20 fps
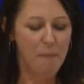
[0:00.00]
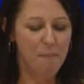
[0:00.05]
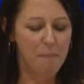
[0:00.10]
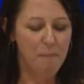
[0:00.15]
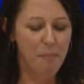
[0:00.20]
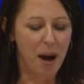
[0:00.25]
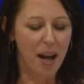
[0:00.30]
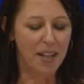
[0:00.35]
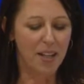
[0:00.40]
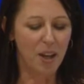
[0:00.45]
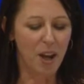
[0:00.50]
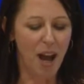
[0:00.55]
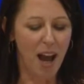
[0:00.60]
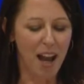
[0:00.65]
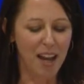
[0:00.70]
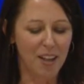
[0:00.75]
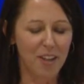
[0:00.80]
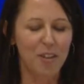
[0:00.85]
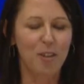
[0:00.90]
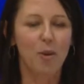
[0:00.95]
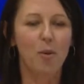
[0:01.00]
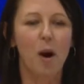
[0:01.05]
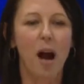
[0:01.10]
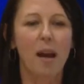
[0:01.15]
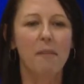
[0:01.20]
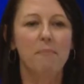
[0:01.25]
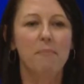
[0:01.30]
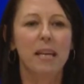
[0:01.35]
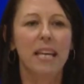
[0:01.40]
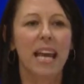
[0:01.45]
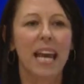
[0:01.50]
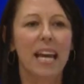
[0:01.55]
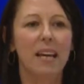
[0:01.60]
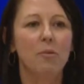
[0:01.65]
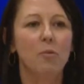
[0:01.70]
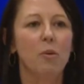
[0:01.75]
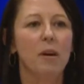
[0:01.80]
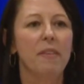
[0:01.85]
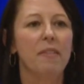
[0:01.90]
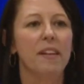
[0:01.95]
But, you know, I
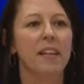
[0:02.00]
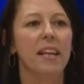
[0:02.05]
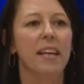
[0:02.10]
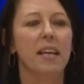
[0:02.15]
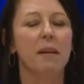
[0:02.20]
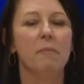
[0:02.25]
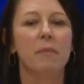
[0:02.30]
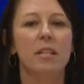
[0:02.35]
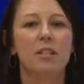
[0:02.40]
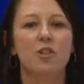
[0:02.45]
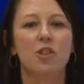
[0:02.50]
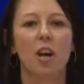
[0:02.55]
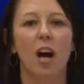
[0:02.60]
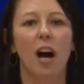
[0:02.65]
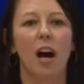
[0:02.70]
began with an image